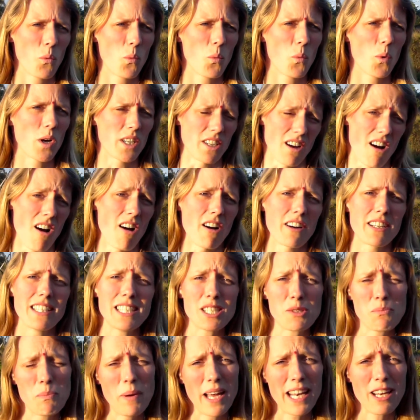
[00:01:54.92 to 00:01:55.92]
What are
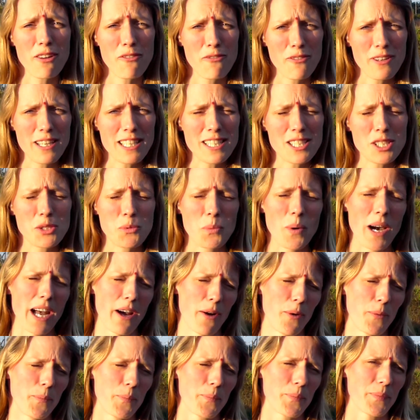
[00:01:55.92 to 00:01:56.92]
these benefits?
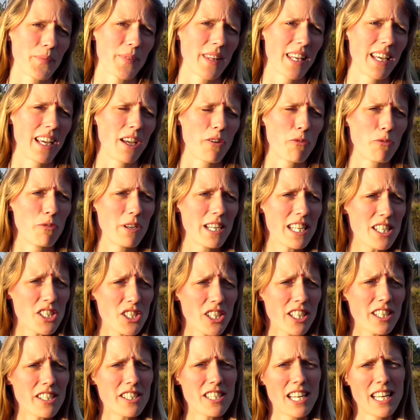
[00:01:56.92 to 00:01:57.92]
Well,
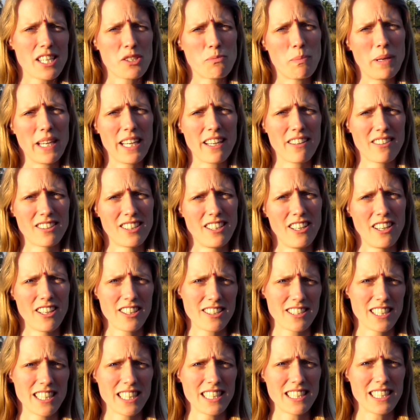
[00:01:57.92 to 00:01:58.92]
research has been
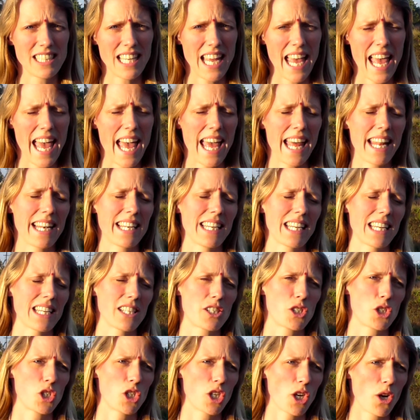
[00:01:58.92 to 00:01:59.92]
conducted and
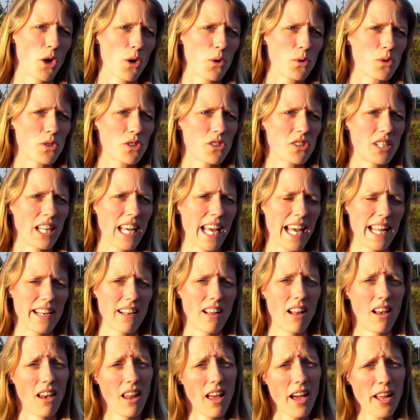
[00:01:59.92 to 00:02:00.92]
it shows that
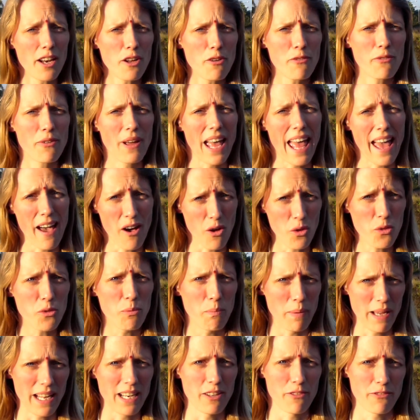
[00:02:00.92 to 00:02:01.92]
a lot of
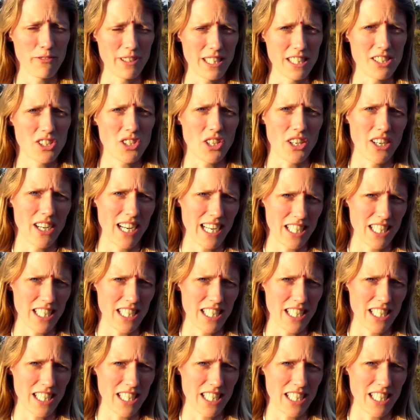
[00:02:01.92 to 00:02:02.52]
health benefits are